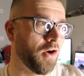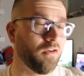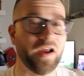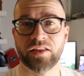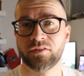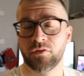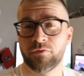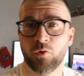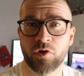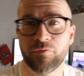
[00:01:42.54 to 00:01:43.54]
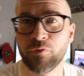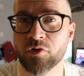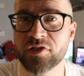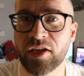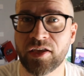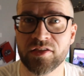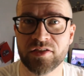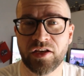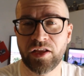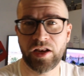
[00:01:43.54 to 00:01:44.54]
Alright, 44 seconds
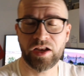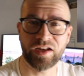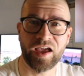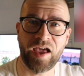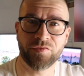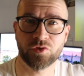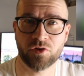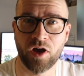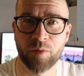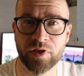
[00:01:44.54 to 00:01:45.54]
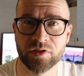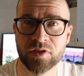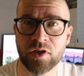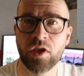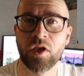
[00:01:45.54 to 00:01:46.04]
in and I have to comment.